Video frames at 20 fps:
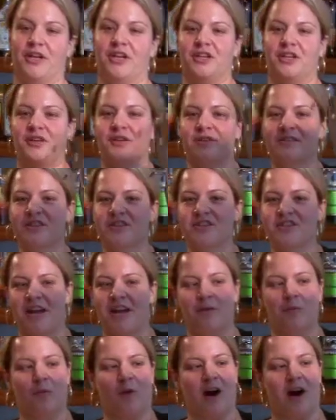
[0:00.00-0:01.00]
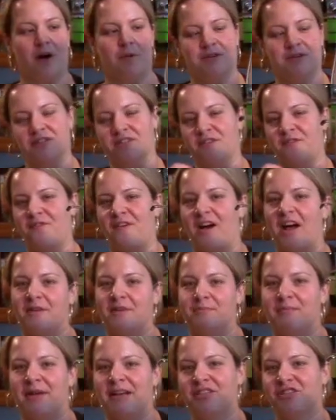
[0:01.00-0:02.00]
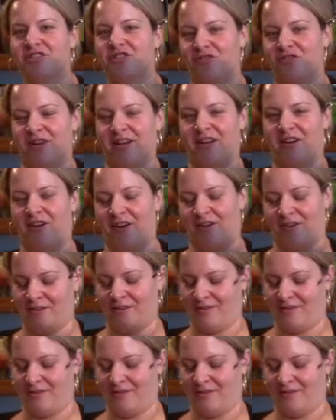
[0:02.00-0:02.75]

gonna use the chinois, which is a fine mesh strainer.